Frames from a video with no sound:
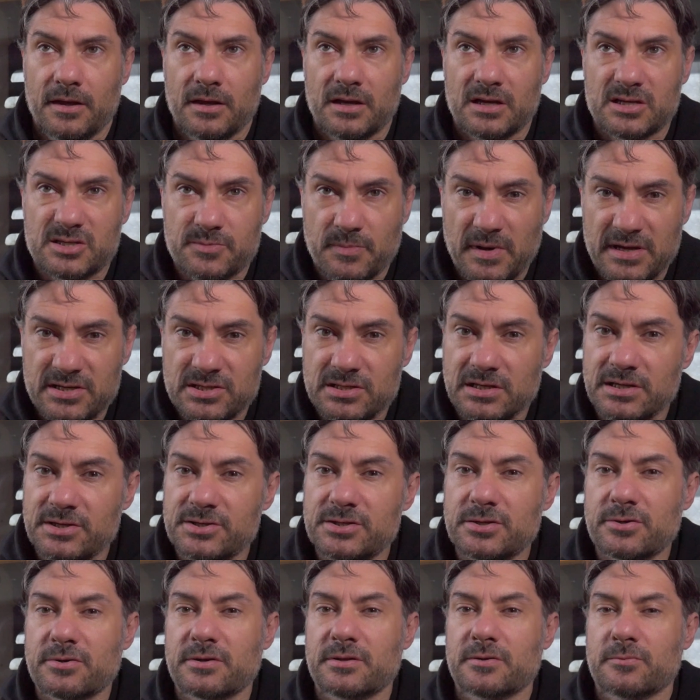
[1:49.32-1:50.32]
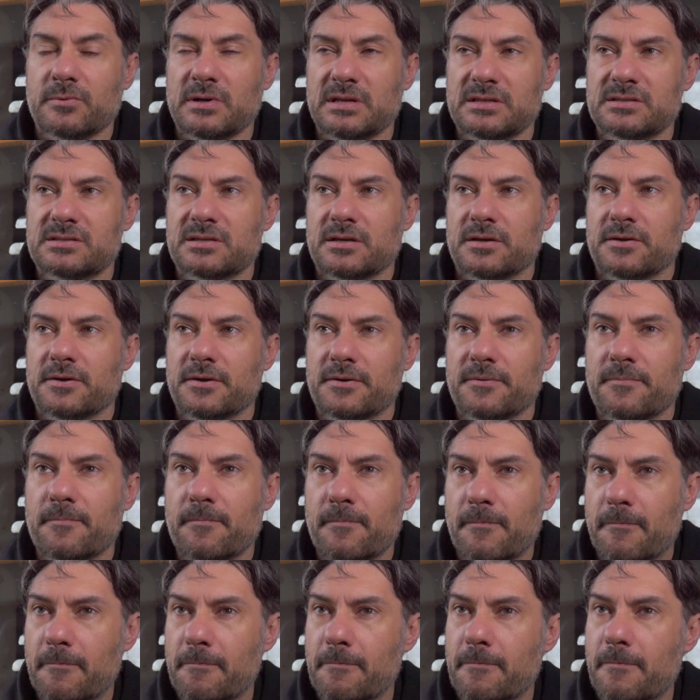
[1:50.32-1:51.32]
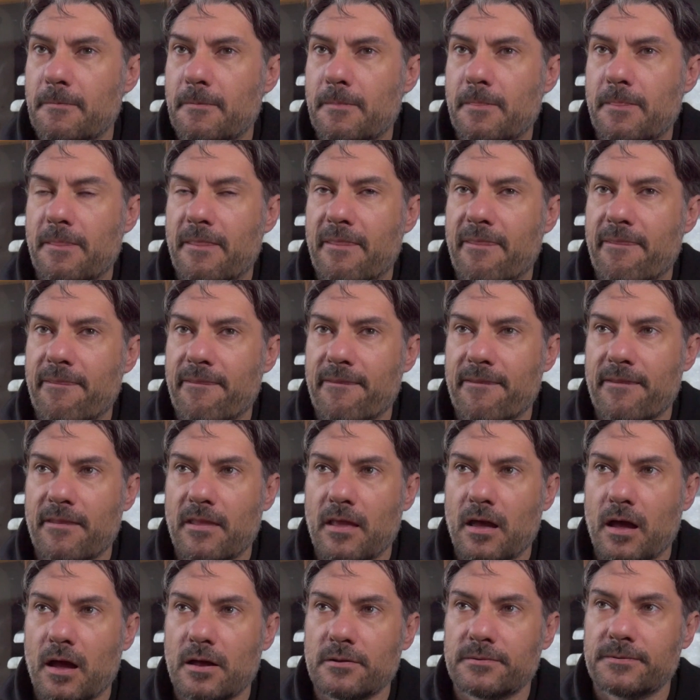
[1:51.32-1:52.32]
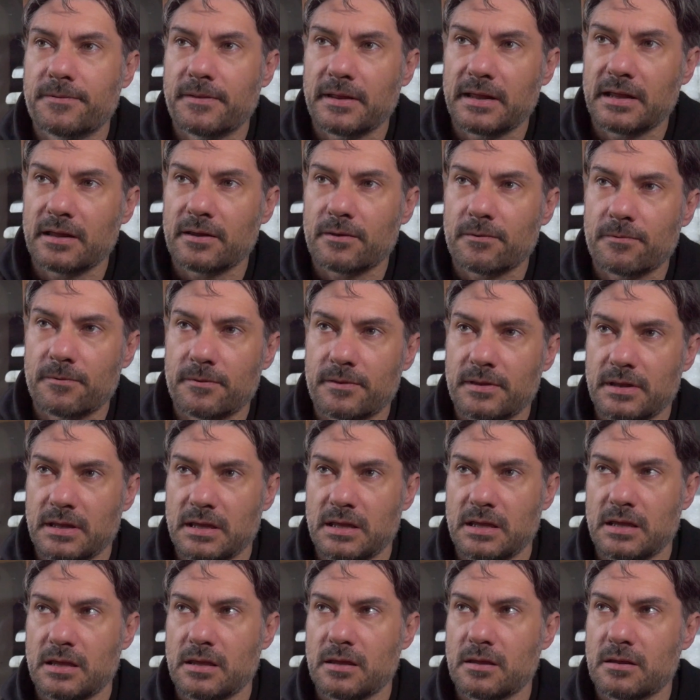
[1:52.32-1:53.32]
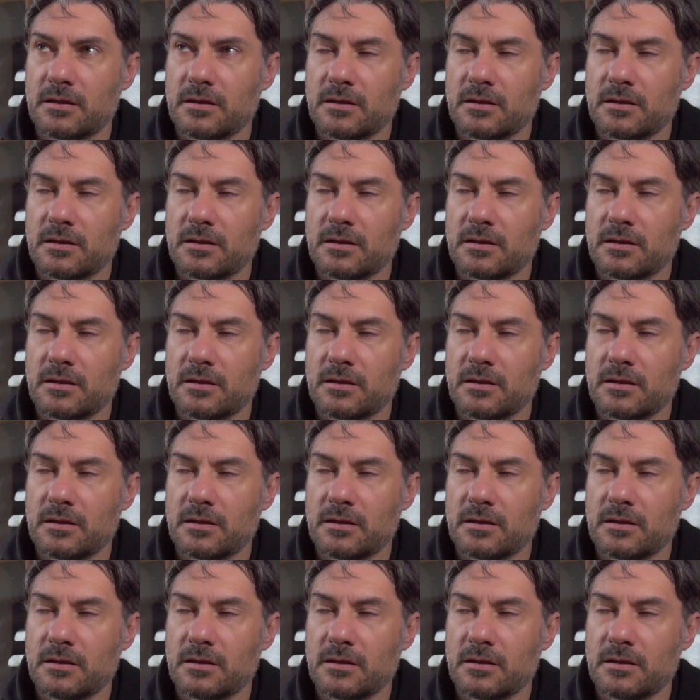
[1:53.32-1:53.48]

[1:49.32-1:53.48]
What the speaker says: especially during the winter, I think the